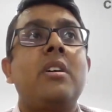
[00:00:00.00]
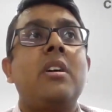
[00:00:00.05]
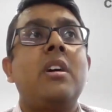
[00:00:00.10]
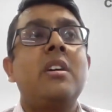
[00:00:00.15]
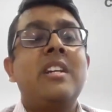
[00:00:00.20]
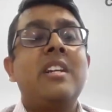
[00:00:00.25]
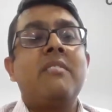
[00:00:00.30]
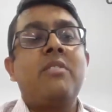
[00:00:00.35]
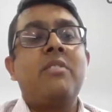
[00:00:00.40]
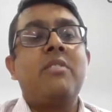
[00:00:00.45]
a
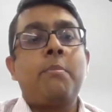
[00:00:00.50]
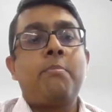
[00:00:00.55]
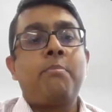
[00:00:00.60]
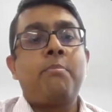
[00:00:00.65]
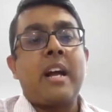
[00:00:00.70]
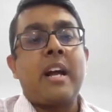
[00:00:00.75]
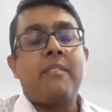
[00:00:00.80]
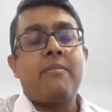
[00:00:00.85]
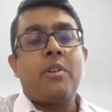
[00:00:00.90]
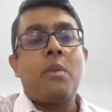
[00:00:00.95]
developed
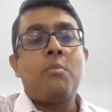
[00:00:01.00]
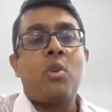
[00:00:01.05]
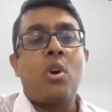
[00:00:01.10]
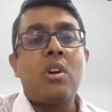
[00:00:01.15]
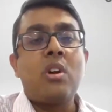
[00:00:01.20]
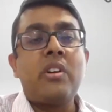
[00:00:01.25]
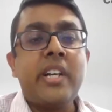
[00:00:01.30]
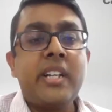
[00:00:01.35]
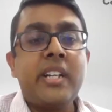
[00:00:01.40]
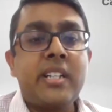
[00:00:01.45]
platform
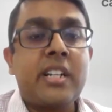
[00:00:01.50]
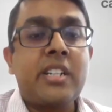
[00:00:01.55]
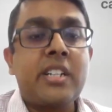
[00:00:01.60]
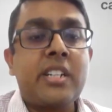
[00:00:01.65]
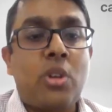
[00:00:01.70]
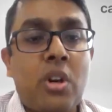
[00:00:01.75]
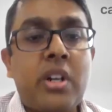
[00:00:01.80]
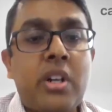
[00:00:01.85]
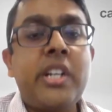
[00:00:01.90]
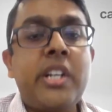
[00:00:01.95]
already that
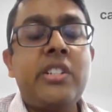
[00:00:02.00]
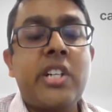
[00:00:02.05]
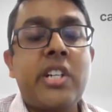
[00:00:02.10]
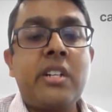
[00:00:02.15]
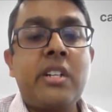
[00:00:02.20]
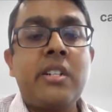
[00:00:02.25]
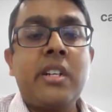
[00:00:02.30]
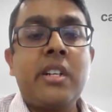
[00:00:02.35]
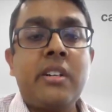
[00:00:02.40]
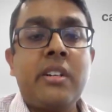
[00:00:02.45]
is already
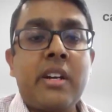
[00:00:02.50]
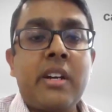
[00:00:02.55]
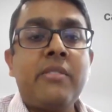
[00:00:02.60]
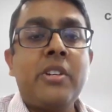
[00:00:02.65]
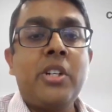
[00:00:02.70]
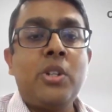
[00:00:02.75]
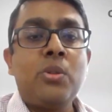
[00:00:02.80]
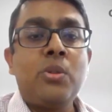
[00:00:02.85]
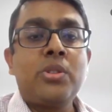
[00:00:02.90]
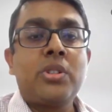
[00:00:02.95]
generating
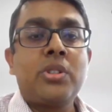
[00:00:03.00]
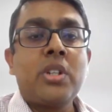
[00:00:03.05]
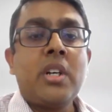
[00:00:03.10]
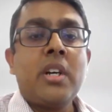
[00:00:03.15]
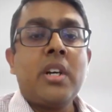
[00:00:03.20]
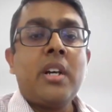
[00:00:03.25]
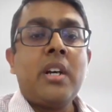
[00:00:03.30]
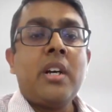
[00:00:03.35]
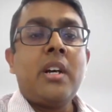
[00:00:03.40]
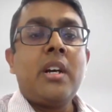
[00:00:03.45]
revenues,
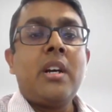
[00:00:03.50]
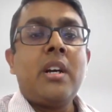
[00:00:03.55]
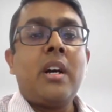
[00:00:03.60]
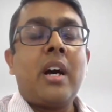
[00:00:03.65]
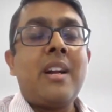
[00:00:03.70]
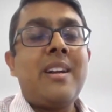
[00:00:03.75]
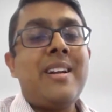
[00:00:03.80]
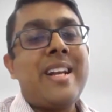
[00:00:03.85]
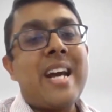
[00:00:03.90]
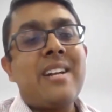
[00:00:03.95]

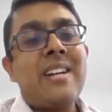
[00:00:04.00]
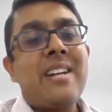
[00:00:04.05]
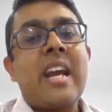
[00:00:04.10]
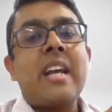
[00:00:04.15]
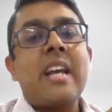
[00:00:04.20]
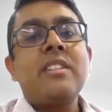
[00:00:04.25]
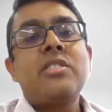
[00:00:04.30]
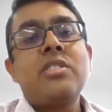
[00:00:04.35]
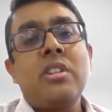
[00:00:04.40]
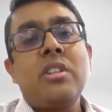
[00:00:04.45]
a debt
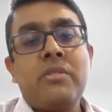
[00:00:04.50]
can